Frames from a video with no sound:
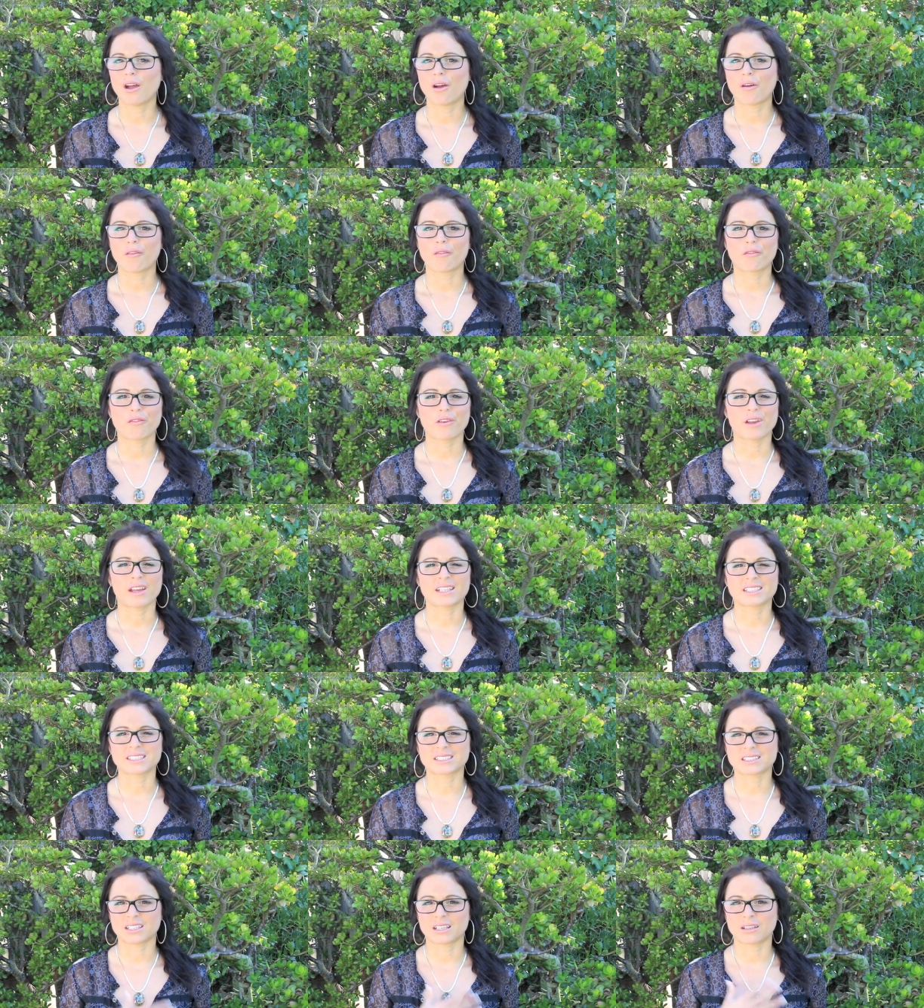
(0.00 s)

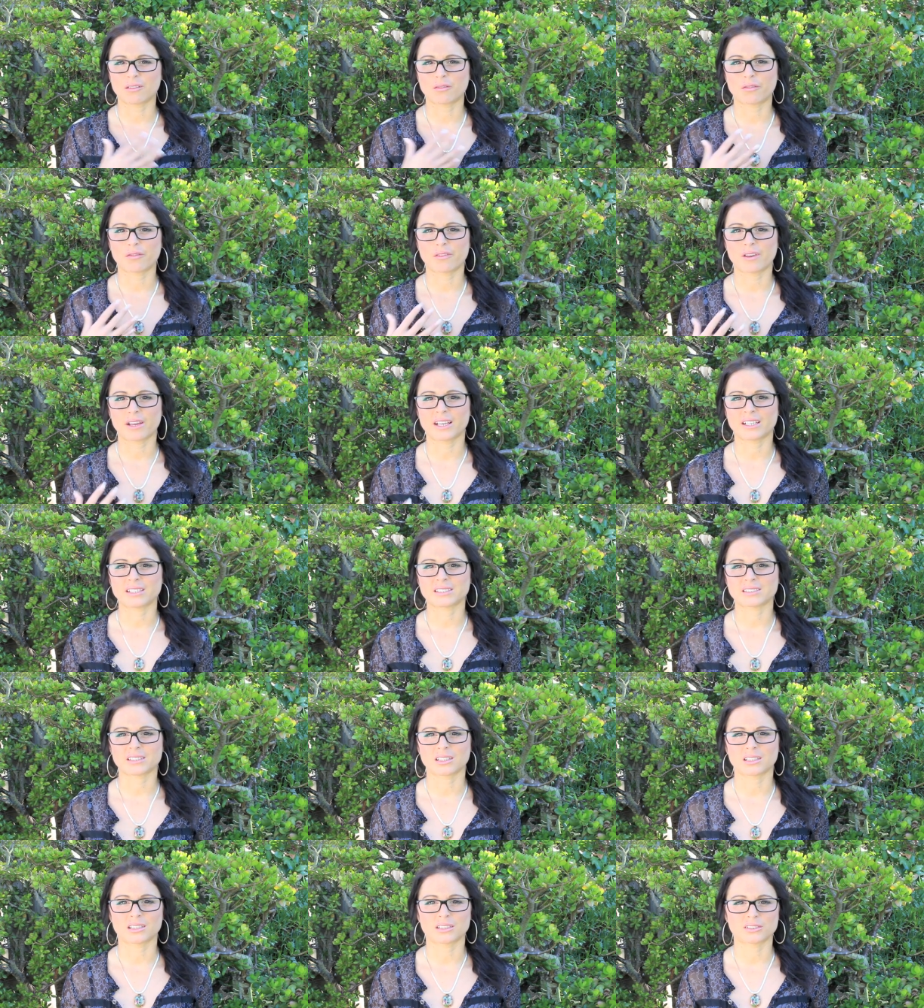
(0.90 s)
Faster and
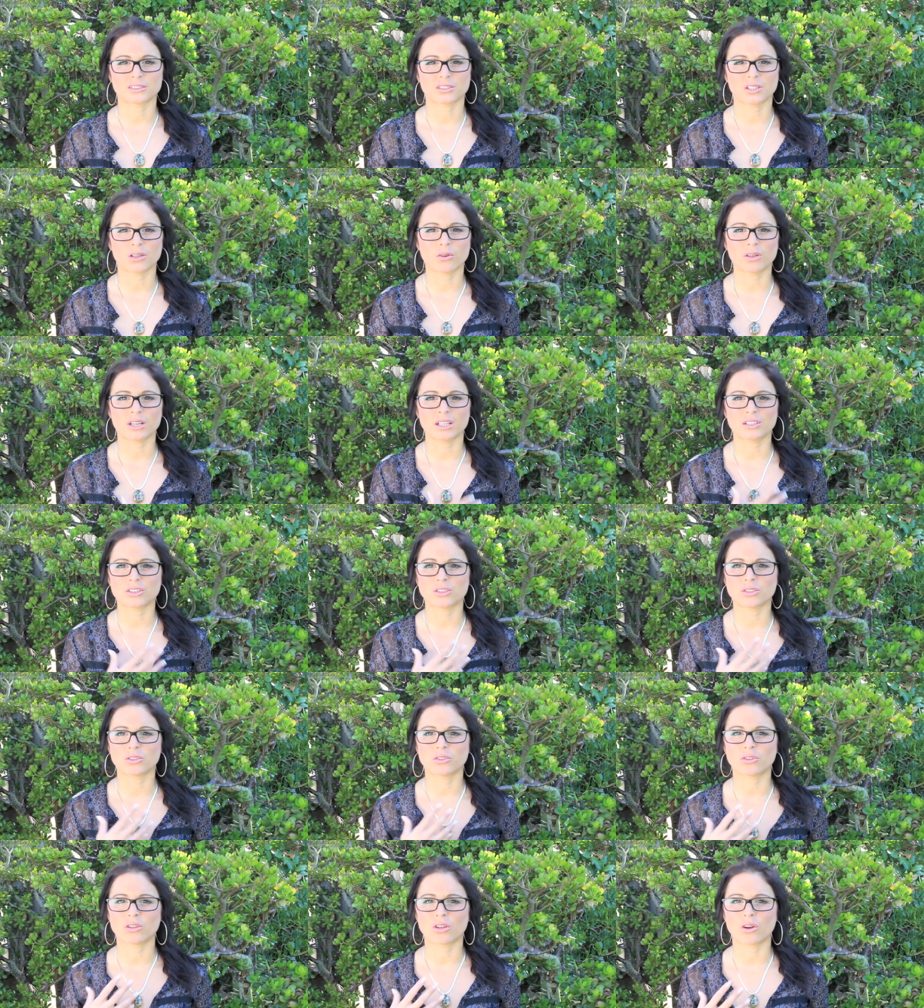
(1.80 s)
faster, so that
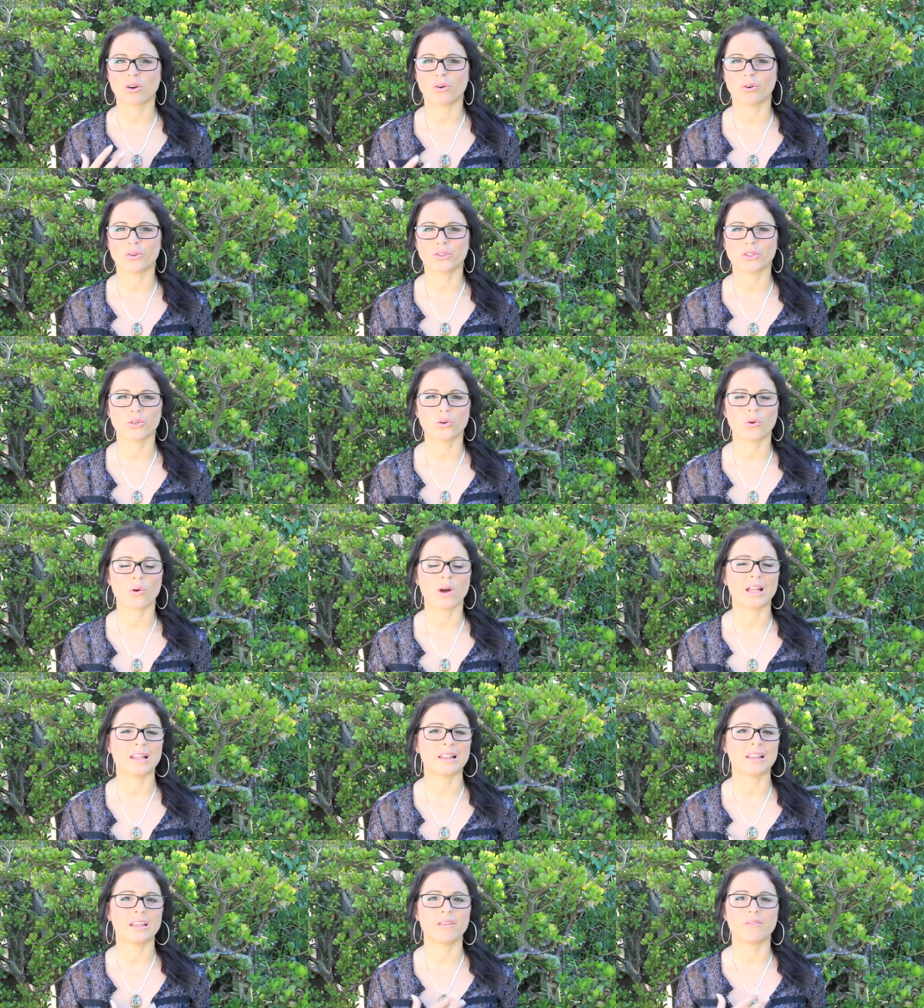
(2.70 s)
you know you
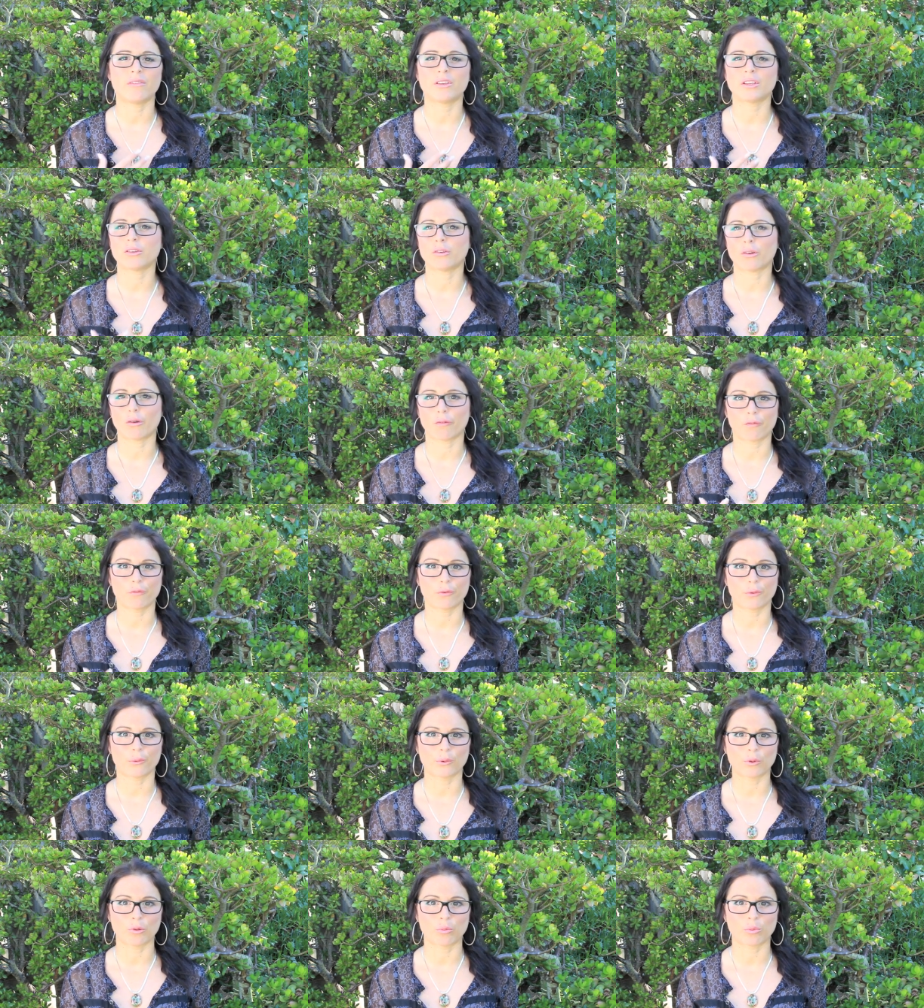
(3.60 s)
are living your
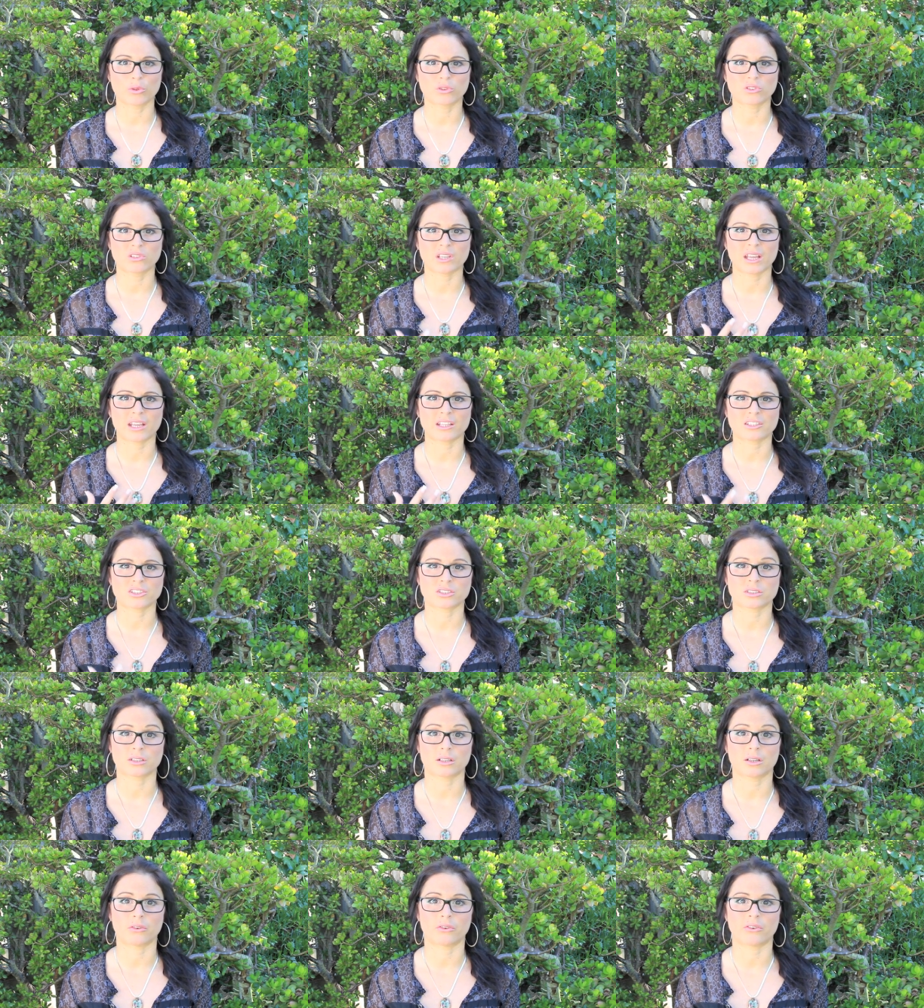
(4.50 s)
full
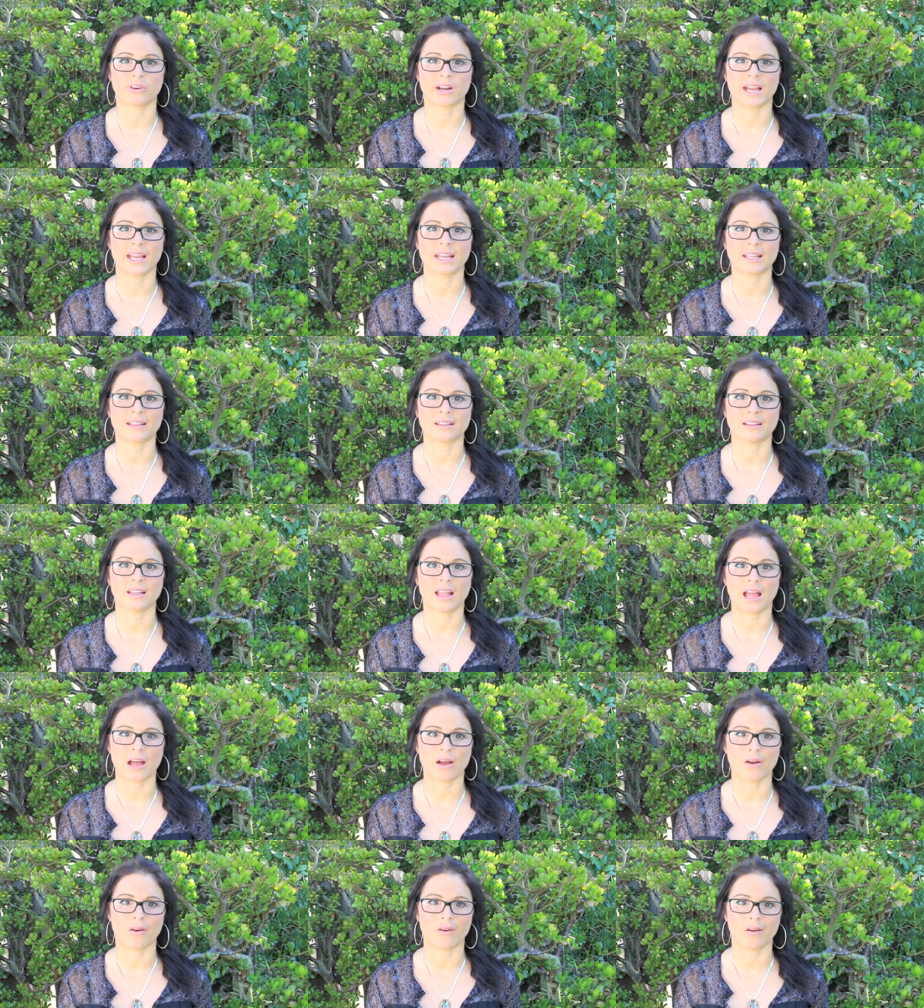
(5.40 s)
potential right
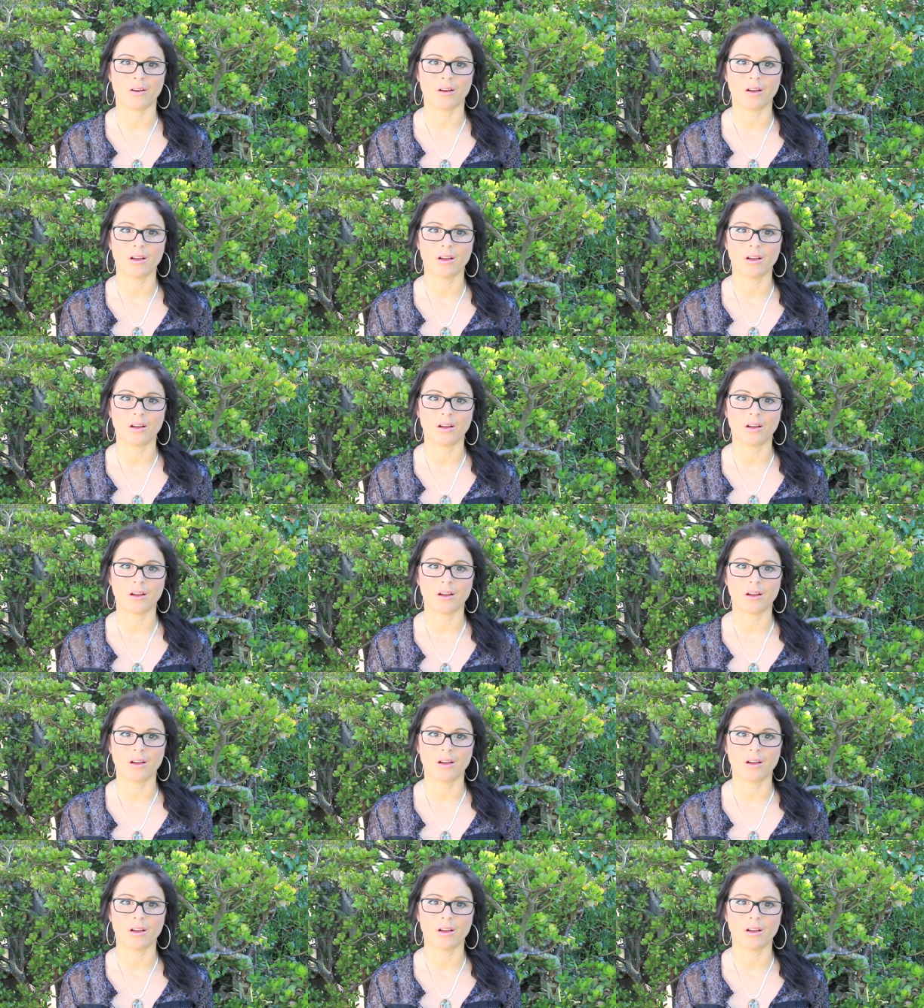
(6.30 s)
now.